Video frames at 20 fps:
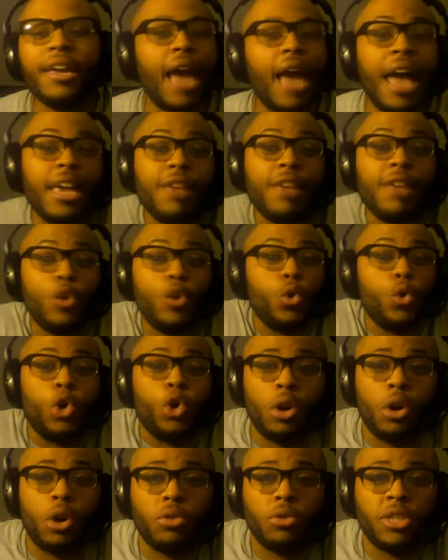give you
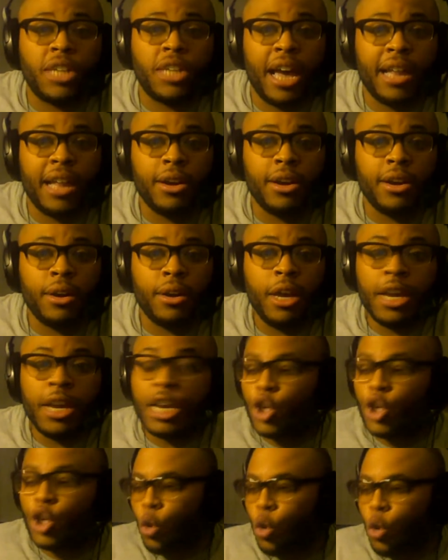kudos, Tyler,
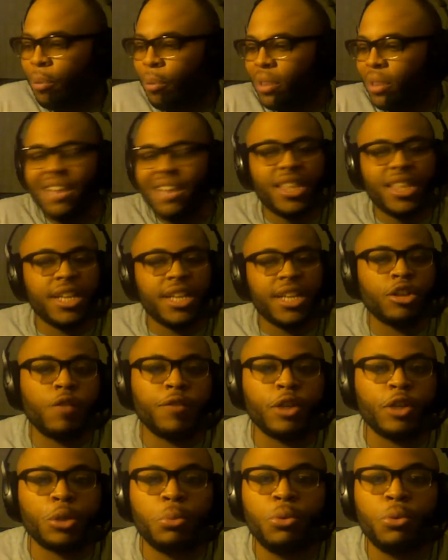because you played this off
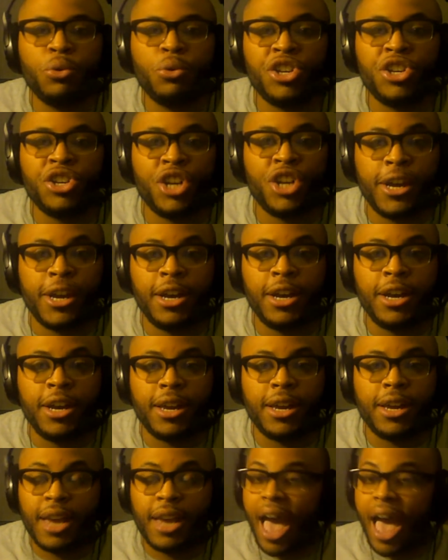as smooth as you
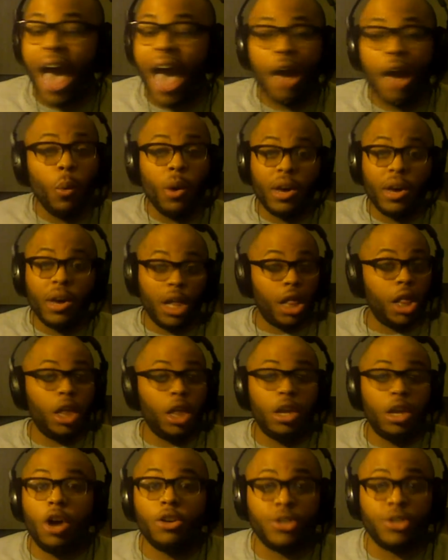could. I would have
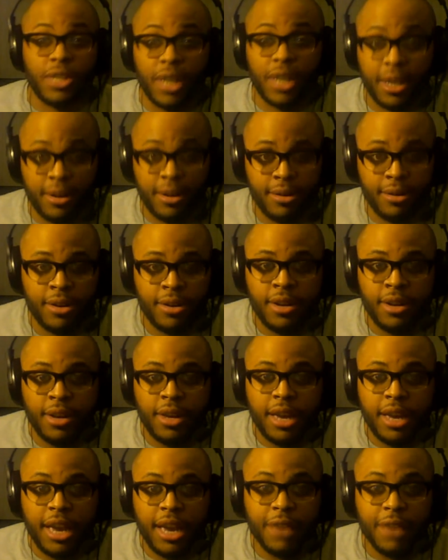lost it
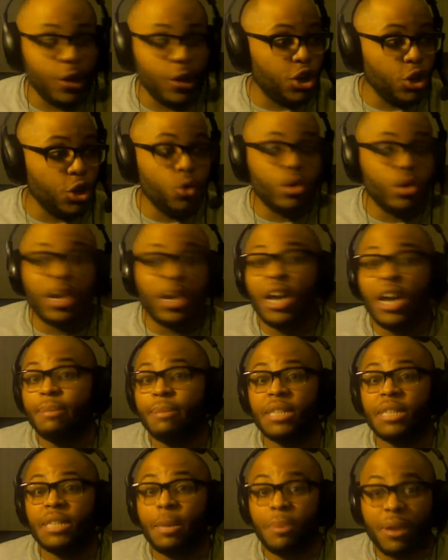if a dude comes
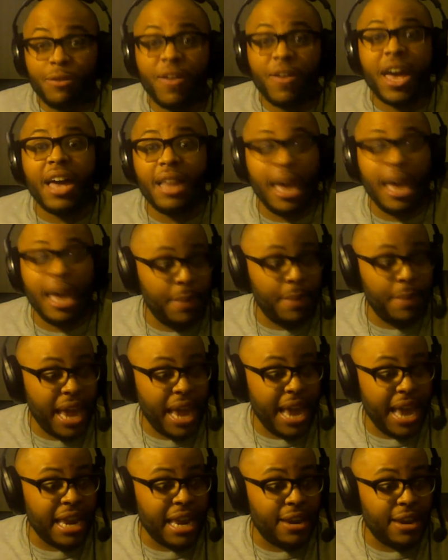up and
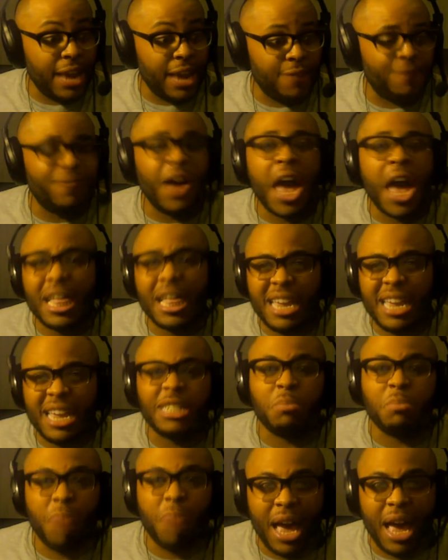violates
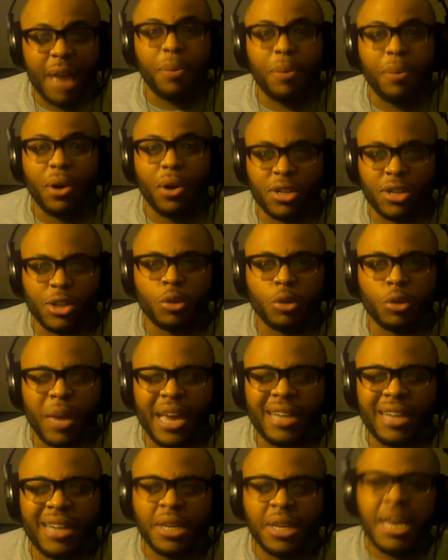my personal
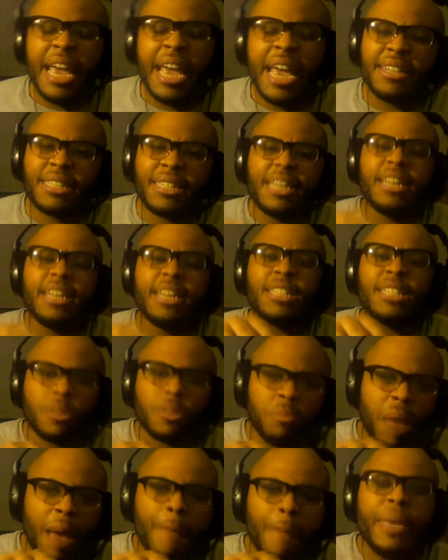space. And see, this is
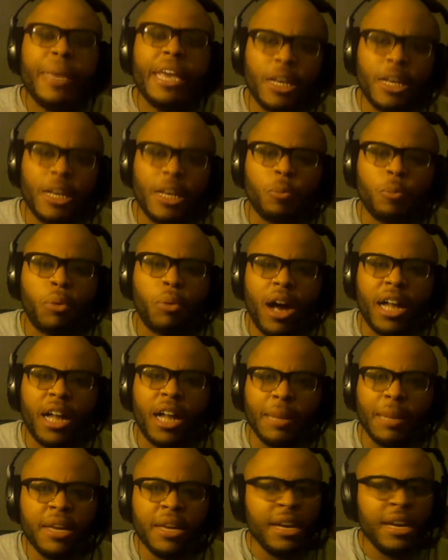my biggest
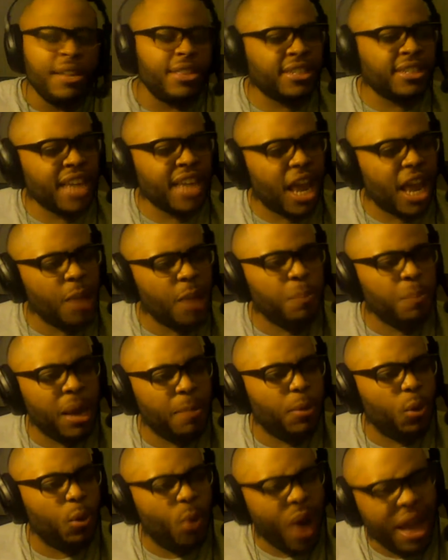problem. The same
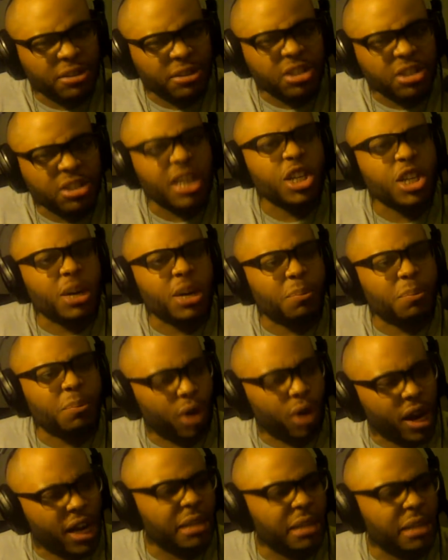people who have such a
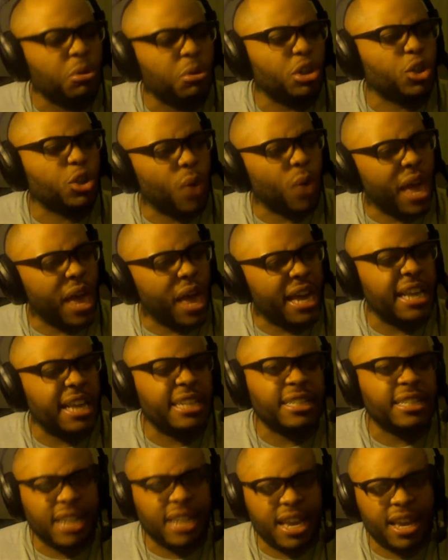problem with Swaggy
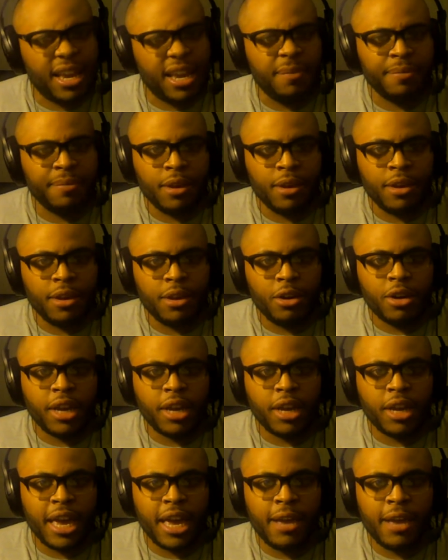C,
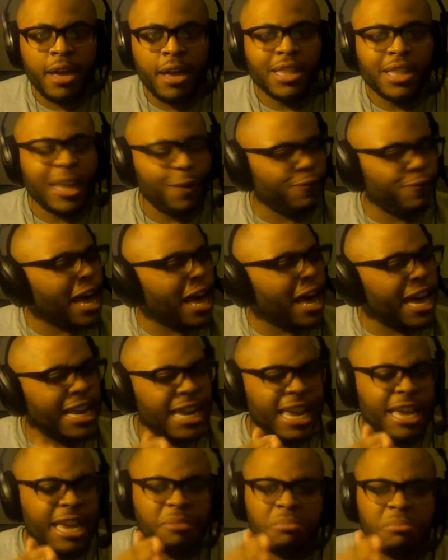okay, that find
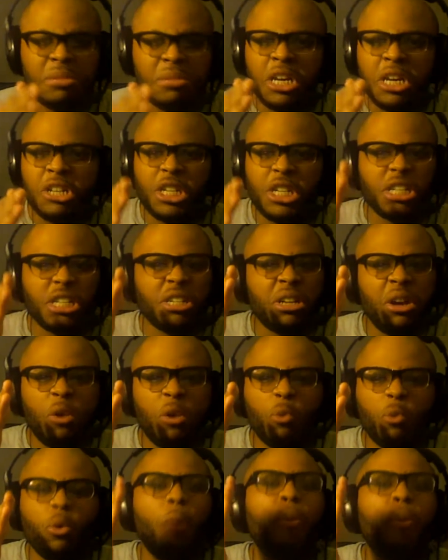him just
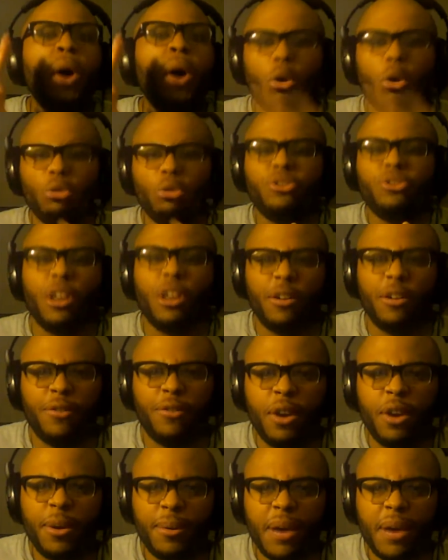repulsive,
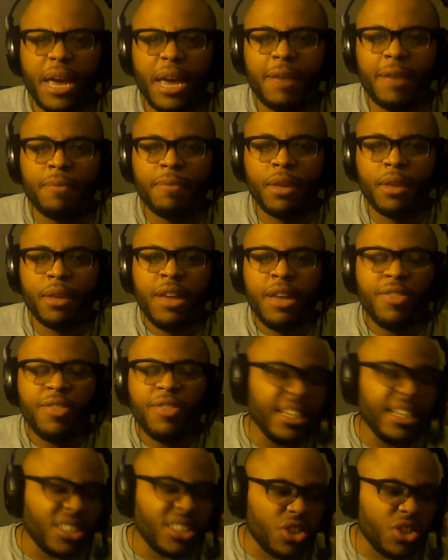right?
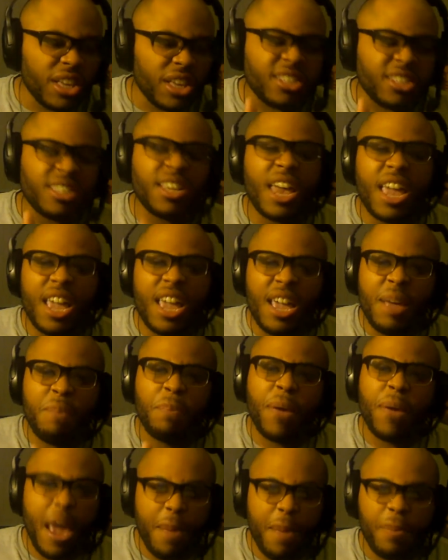These are the same
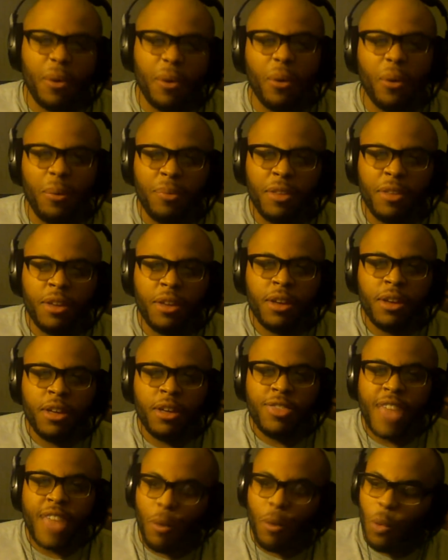people
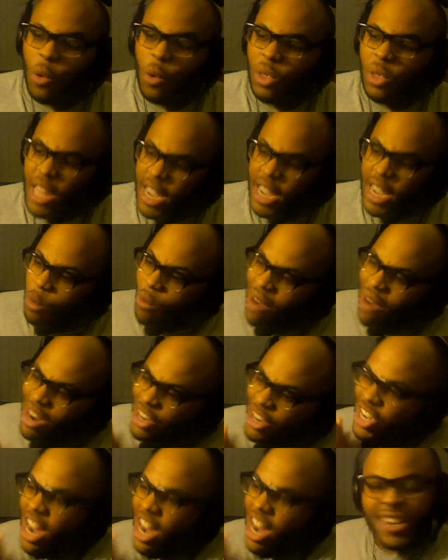that will look at what
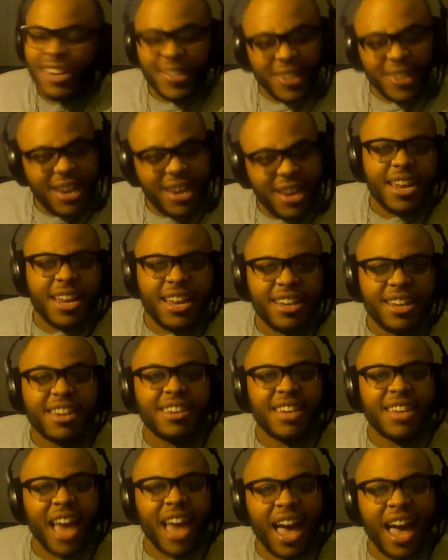JC did to
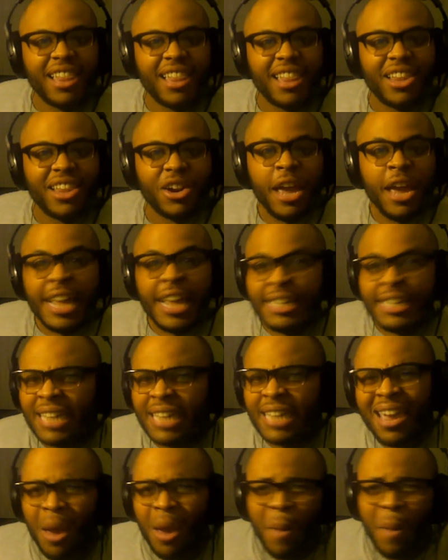Tyler and
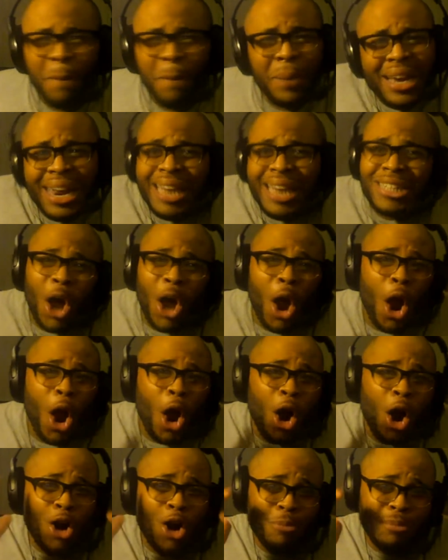say, but he's
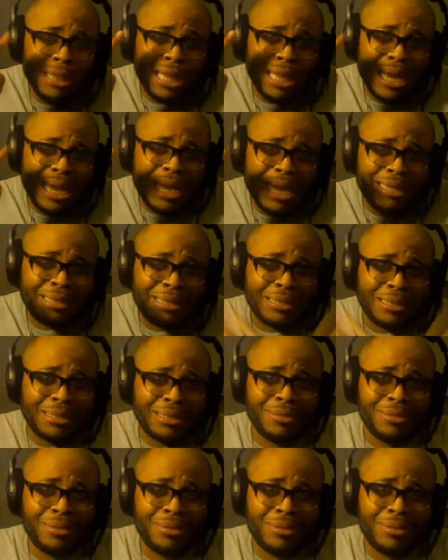harmless.